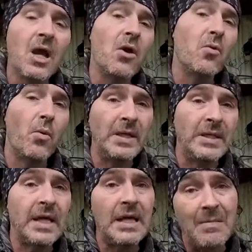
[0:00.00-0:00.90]
Rita
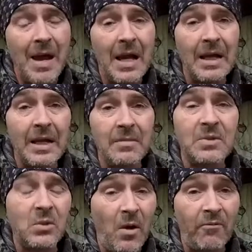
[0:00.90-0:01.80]
emailing him
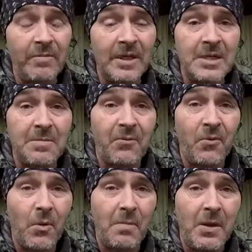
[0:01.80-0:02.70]
12 minutes before
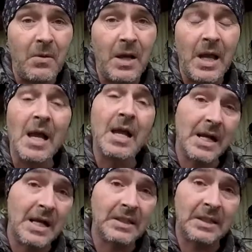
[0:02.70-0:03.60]
appearing,
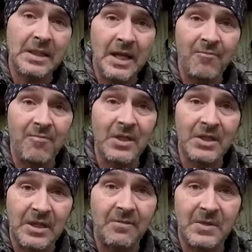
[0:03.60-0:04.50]
asking to have my
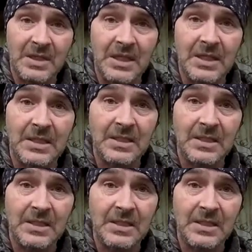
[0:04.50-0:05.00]
stuff seized,